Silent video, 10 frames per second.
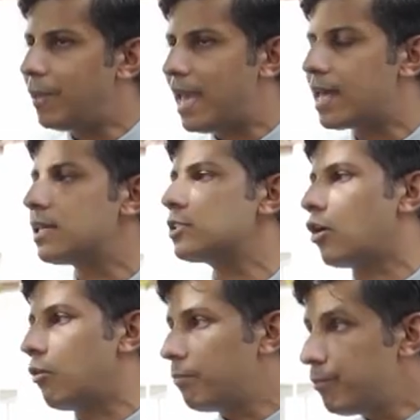parents
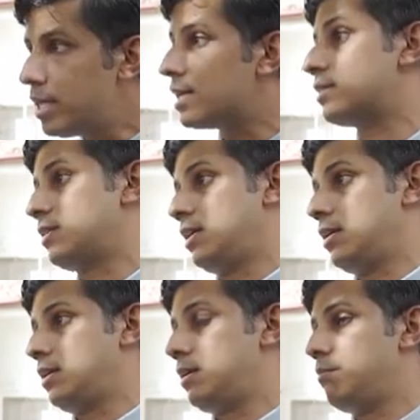obviously
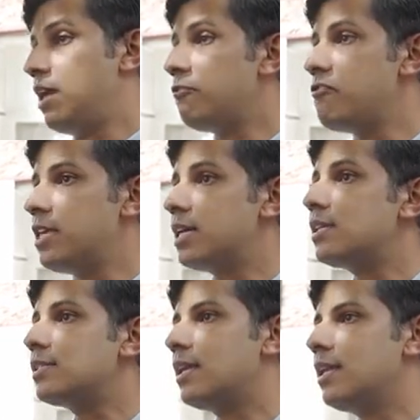may
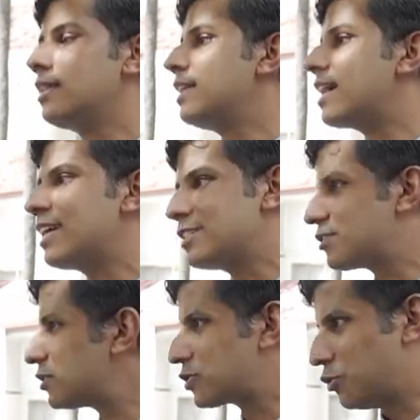fear sending their
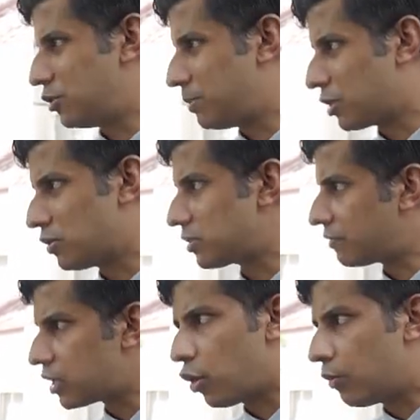kids to school because
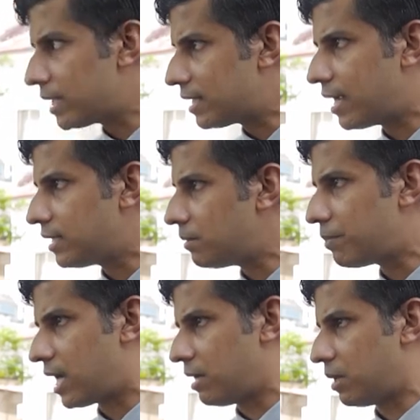of the COVID
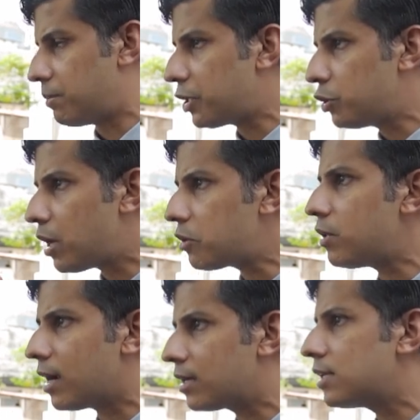19 pandemic. But you have
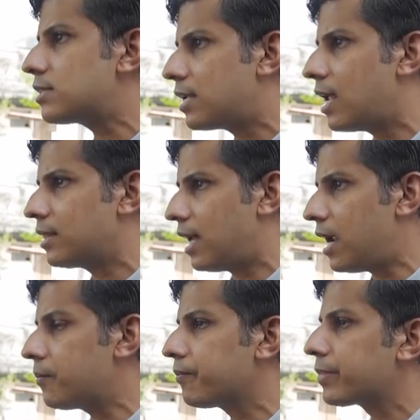to understand
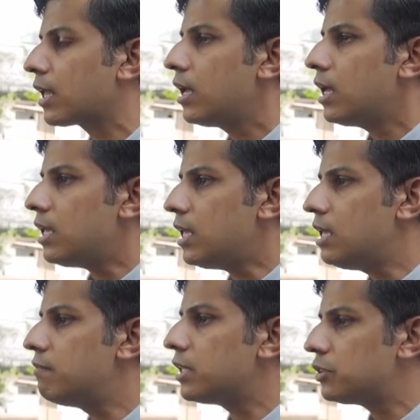that
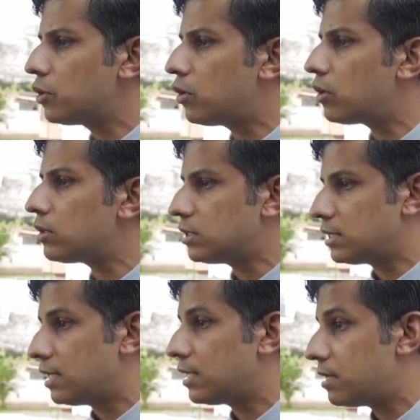even though
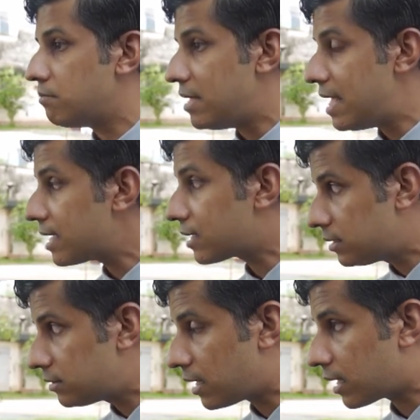children may
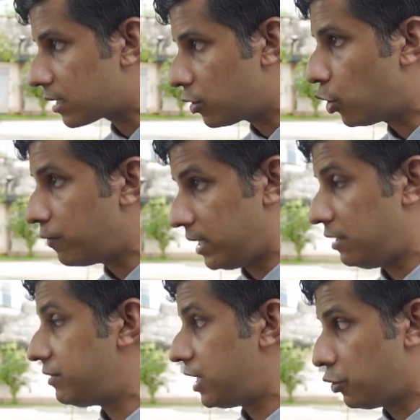contract
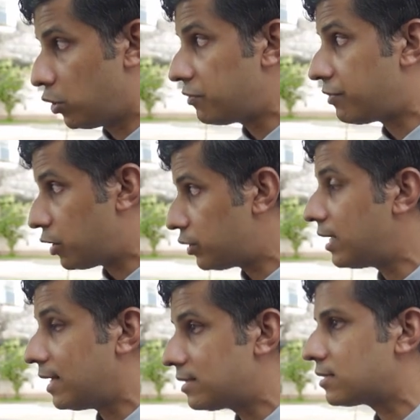COVID if they don't follow
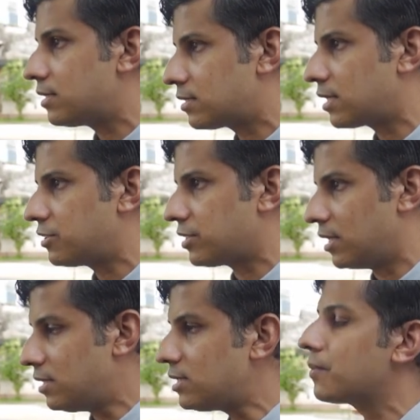the health
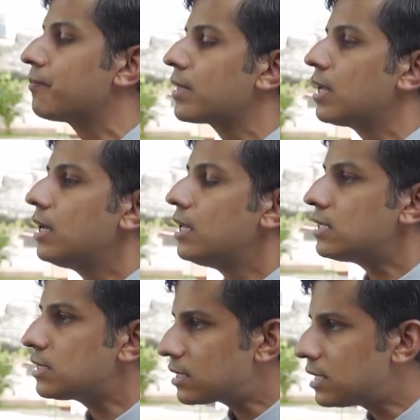restrictions, mm
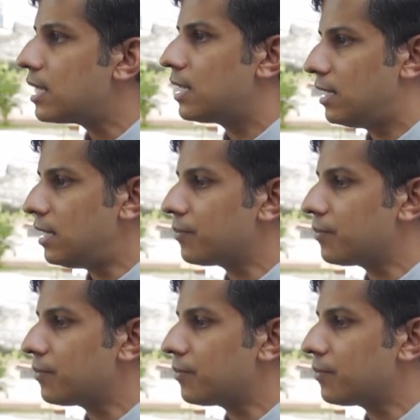-hmm. still